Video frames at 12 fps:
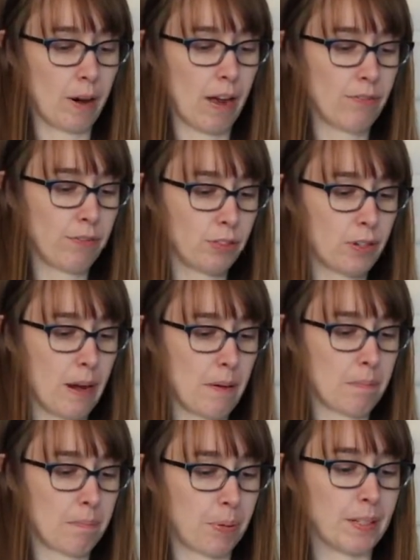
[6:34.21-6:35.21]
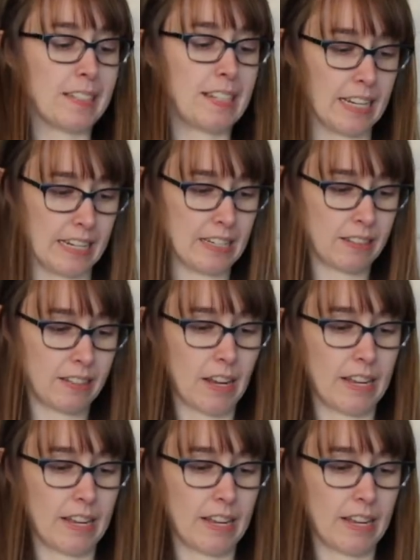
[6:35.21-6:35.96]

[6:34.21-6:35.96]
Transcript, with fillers: Ralph Lauren Petite.